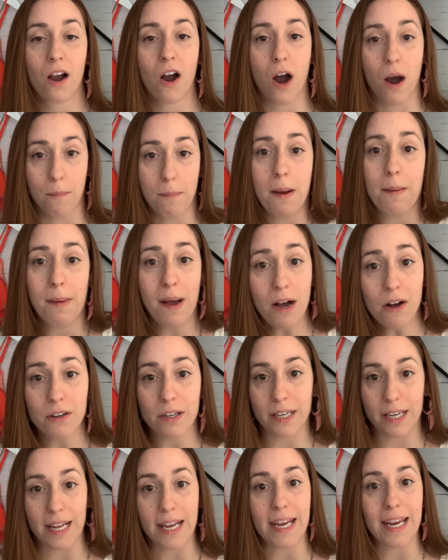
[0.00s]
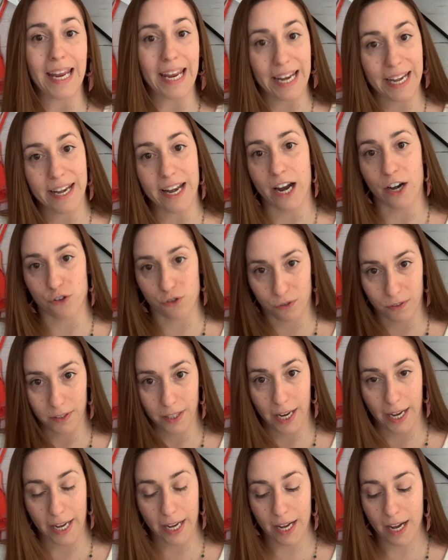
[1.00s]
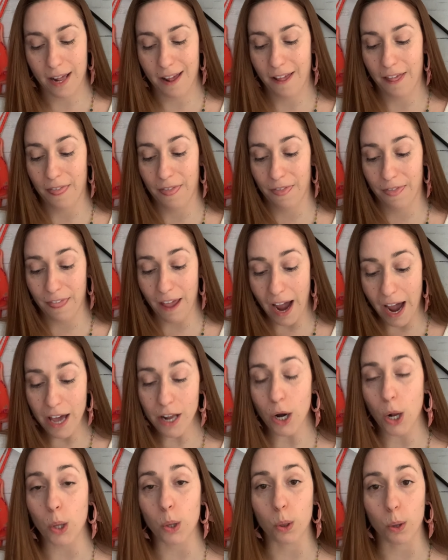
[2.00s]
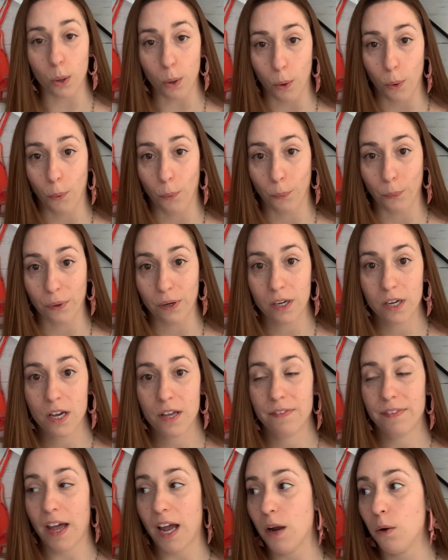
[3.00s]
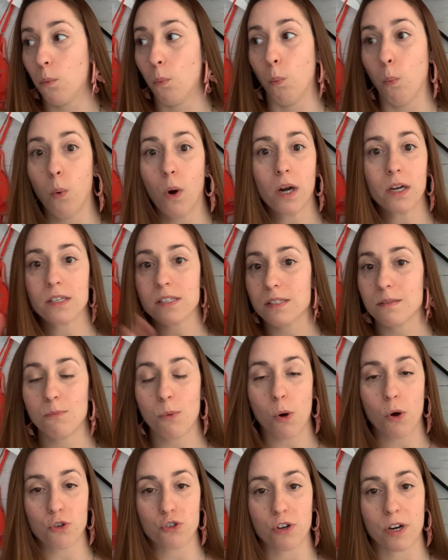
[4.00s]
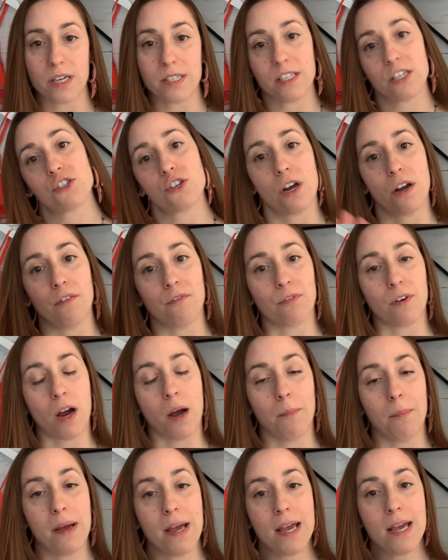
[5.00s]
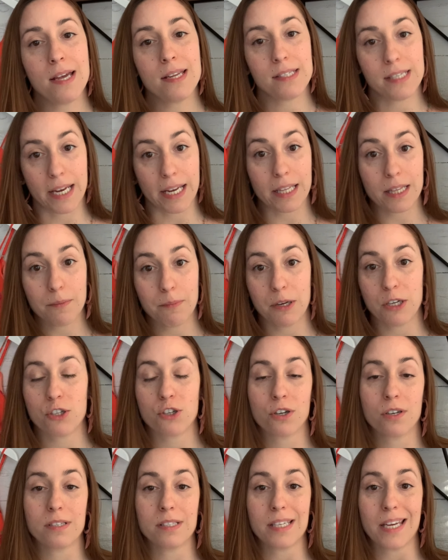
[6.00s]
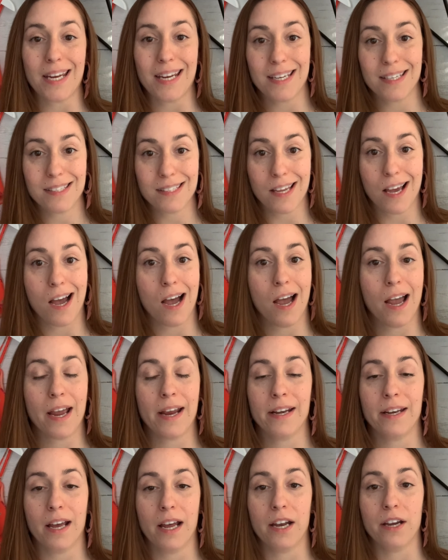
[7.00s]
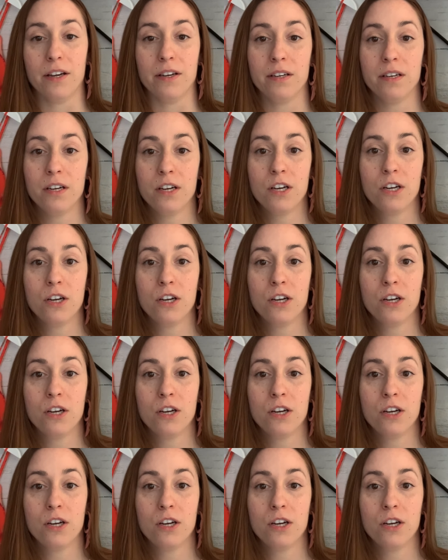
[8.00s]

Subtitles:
on my balcony in natural light. That alone, that one small transition from taking the pictures inside and